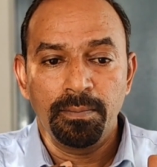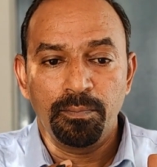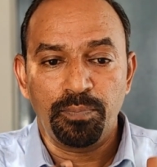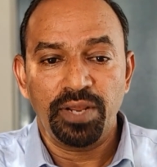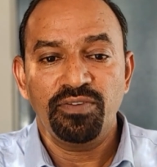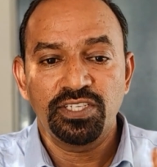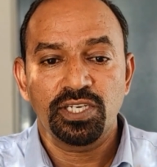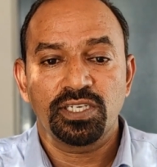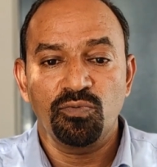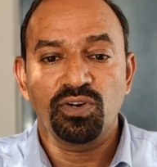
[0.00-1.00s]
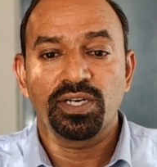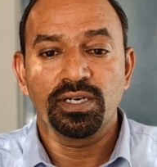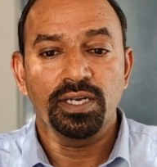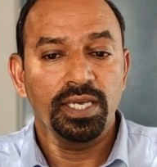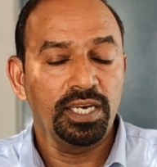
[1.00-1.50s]
private sector
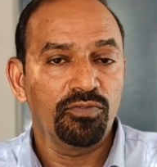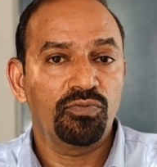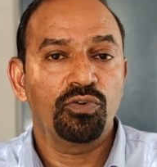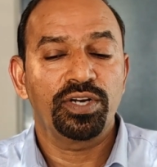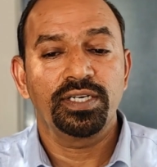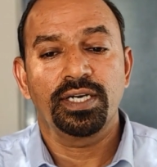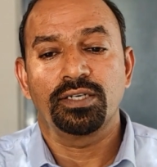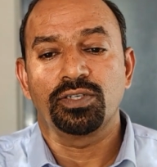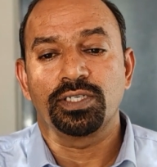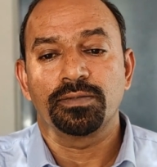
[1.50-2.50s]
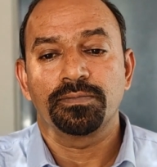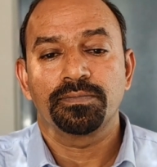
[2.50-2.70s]
worker in a foreign country.